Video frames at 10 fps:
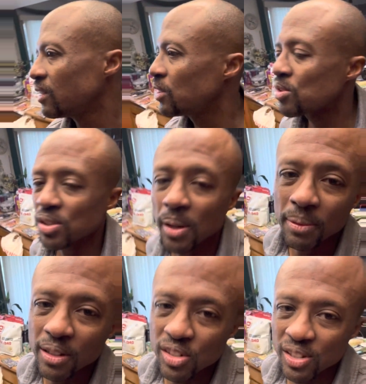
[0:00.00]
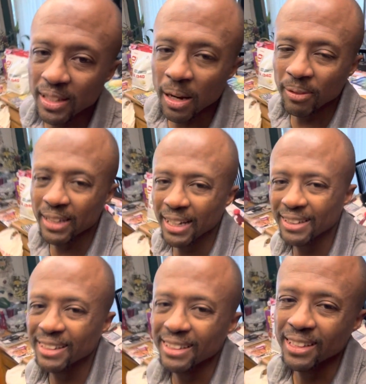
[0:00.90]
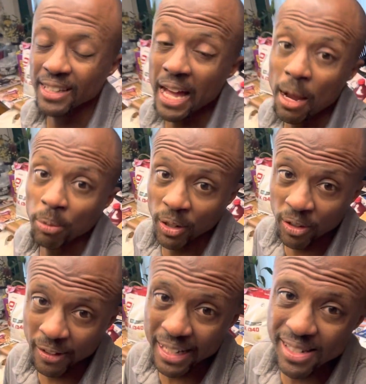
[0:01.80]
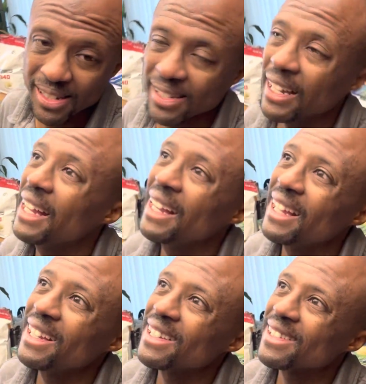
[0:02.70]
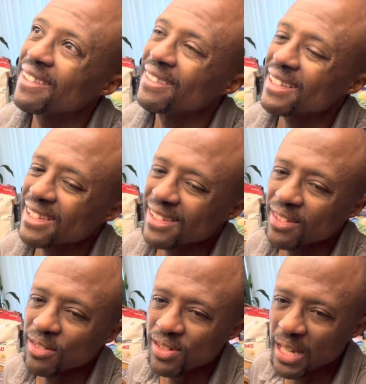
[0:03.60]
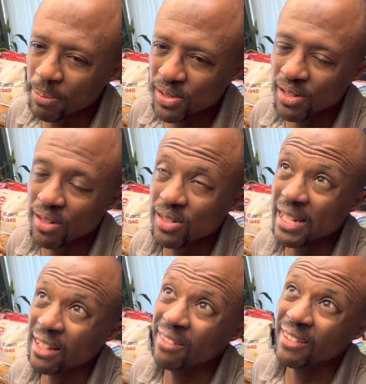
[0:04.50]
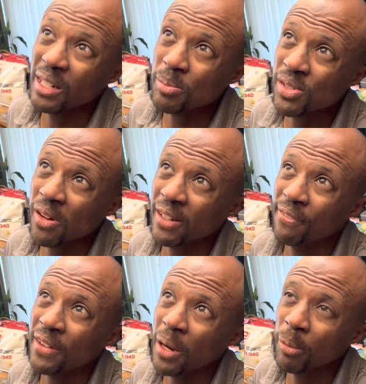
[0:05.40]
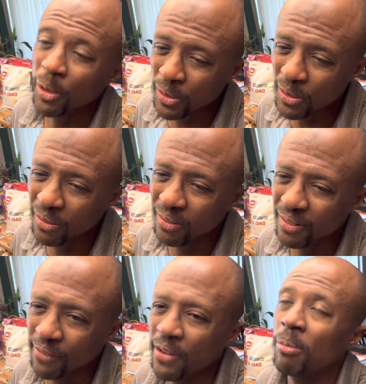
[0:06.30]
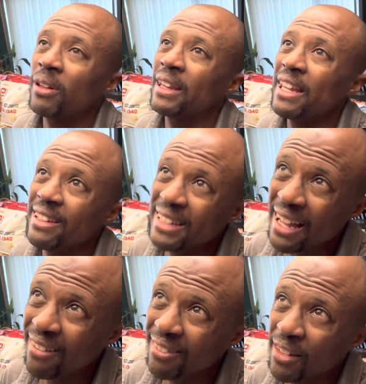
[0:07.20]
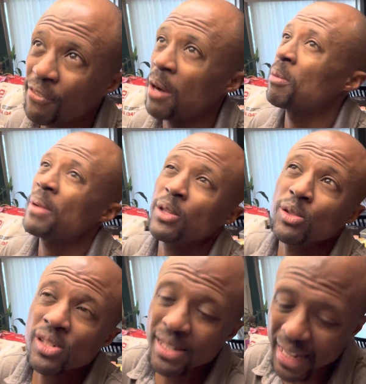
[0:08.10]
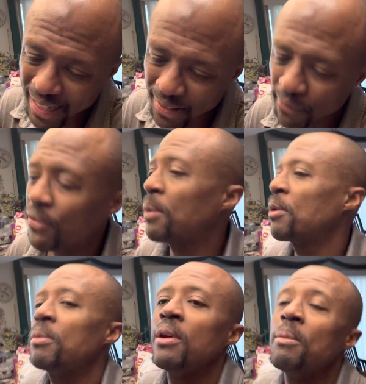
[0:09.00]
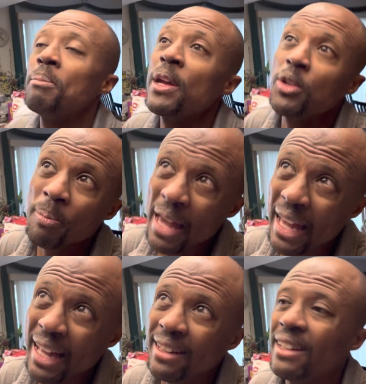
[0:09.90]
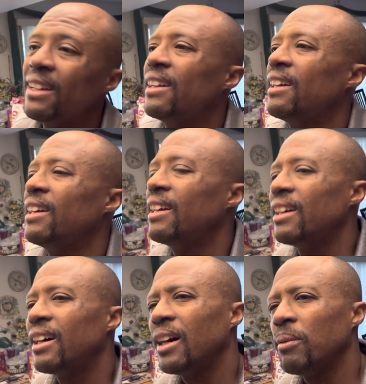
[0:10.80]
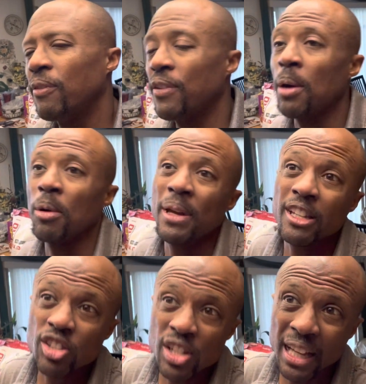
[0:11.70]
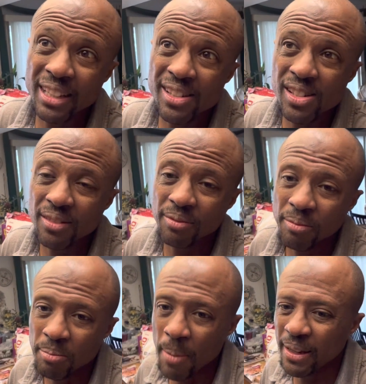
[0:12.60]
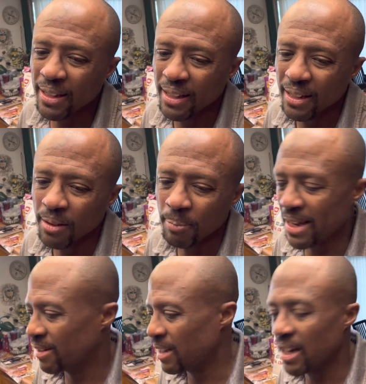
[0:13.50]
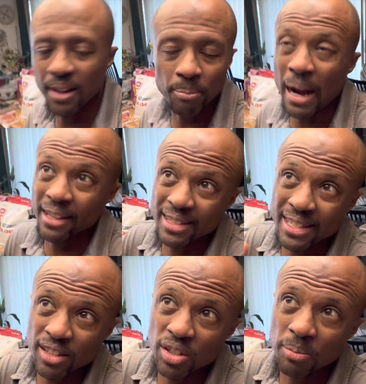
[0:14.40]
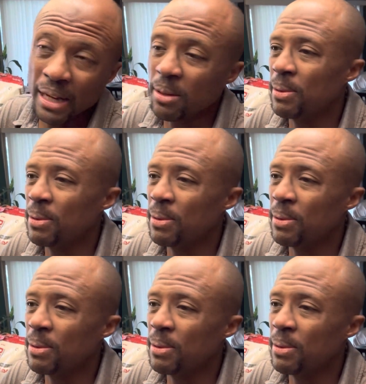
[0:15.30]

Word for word: do something you should never done. You have regrets. So this is those type of songs like, Lord, I'm sorry if I ever hurt you, if I ever let you down, if I ever made you sad, if I ever made you mad, um, if I ever made you jealous, maybe my uh, my attention might have